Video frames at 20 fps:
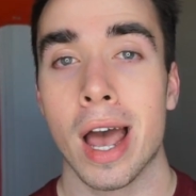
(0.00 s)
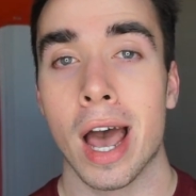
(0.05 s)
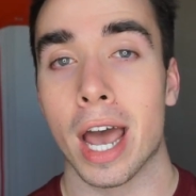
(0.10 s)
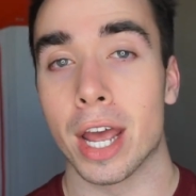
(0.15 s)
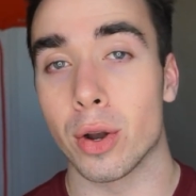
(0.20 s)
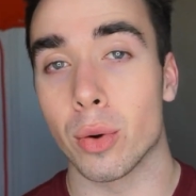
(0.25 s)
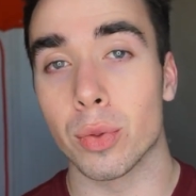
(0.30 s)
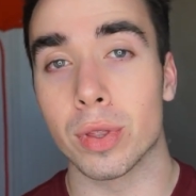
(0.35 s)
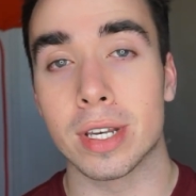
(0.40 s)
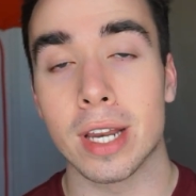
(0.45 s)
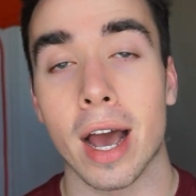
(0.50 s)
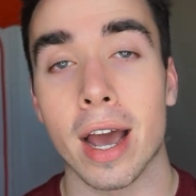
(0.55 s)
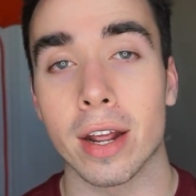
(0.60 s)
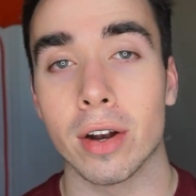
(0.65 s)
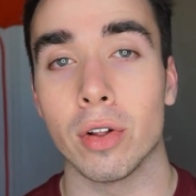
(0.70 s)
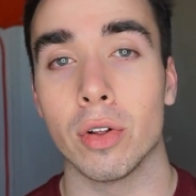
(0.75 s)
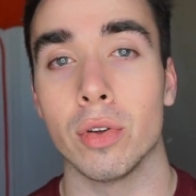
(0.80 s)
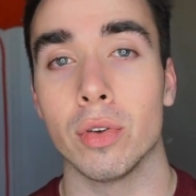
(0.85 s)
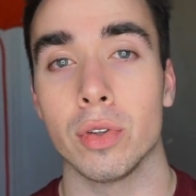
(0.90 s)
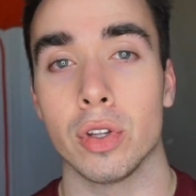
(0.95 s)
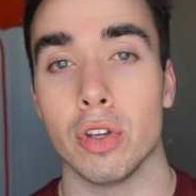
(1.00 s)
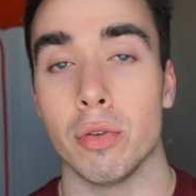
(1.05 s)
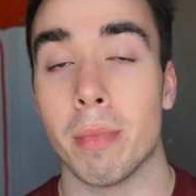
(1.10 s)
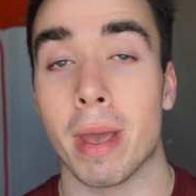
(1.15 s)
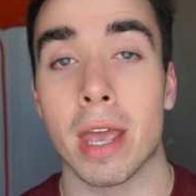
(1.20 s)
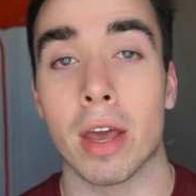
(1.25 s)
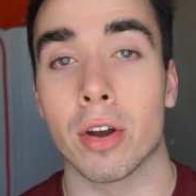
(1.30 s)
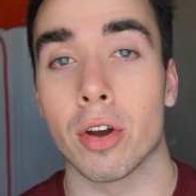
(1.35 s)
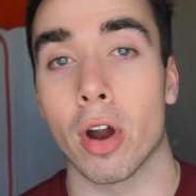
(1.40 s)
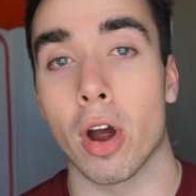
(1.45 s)
I know the title, you
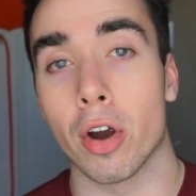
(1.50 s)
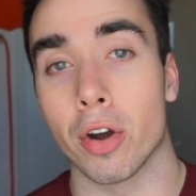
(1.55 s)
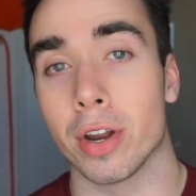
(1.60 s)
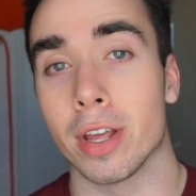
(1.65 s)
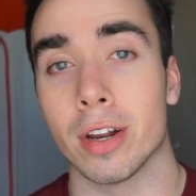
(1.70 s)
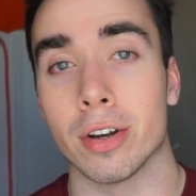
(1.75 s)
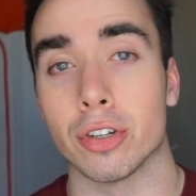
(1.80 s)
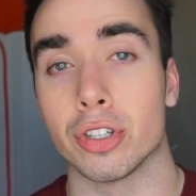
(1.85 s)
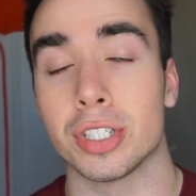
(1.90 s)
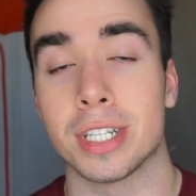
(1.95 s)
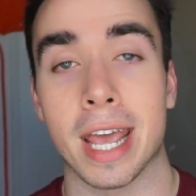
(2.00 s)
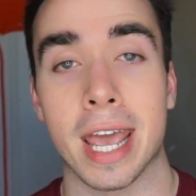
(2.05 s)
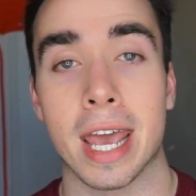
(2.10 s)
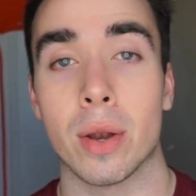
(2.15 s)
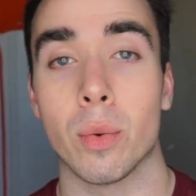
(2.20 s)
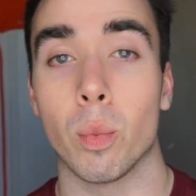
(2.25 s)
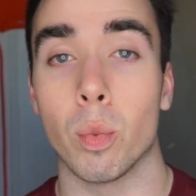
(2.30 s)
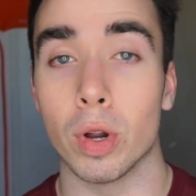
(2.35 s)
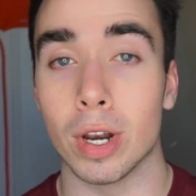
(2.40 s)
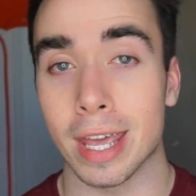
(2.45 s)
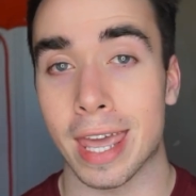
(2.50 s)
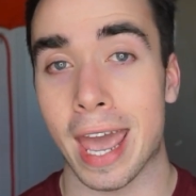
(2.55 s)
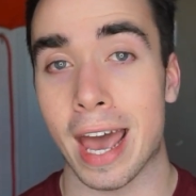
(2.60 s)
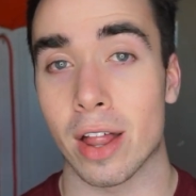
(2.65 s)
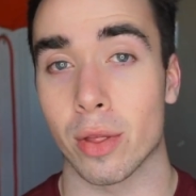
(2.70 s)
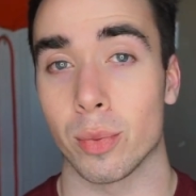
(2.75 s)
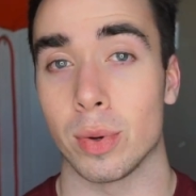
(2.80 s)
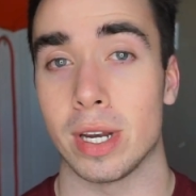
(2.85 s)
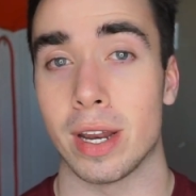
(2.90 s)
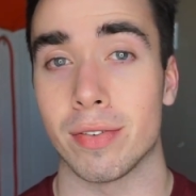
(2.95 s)
may already understand what a
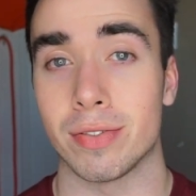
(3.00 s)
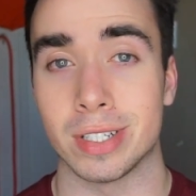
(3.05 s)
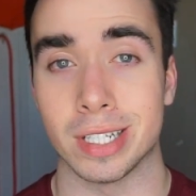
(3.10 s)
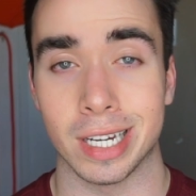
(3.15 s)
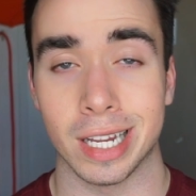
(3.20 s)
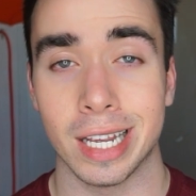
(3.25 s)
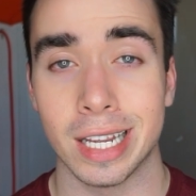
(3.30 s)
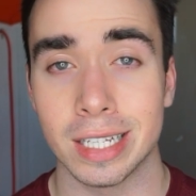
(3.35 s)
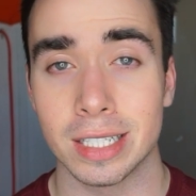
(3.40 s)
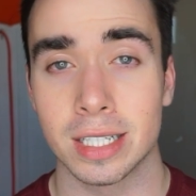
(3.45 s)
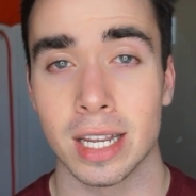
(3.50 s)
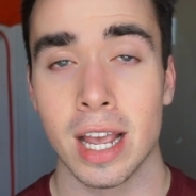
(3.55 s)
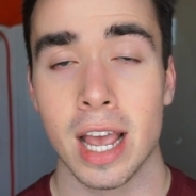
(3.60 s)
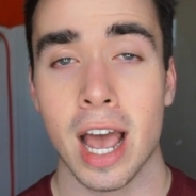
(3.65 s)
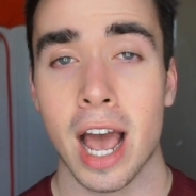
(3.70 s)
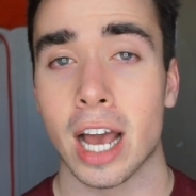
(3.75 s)
calorie deficit is.